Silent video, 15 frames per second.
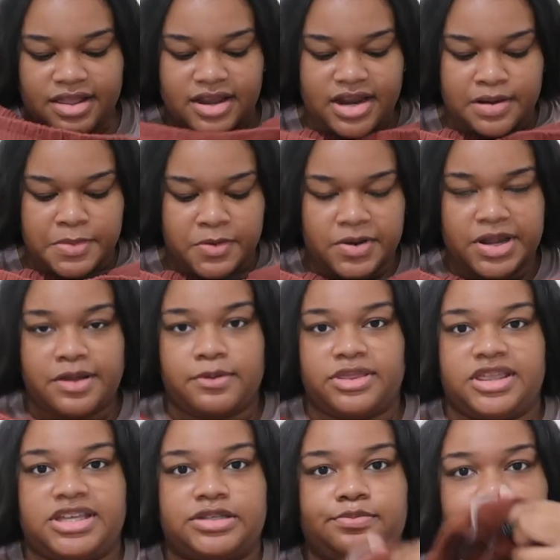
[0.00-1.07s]
And I'm going to wear it
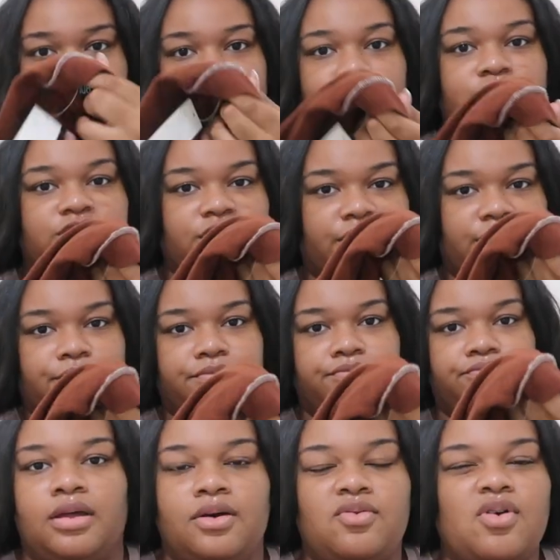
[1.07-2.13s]
with this brown shirt.
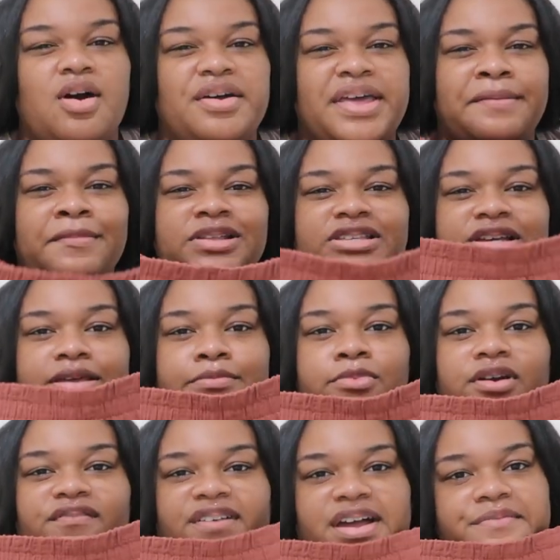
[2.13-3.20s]
Well, on camera it's looking
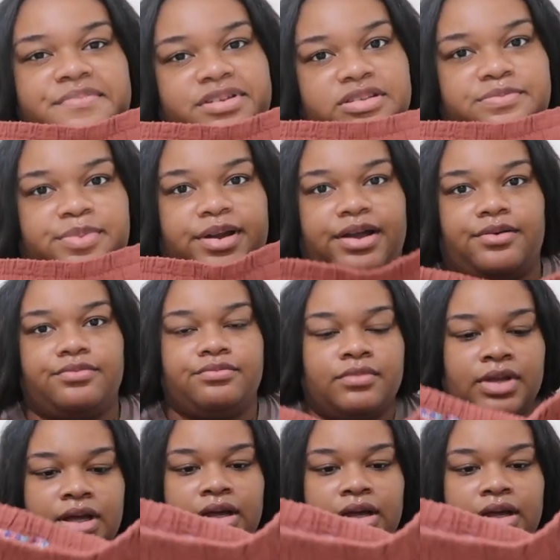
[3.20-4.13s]
more red, but it's brown.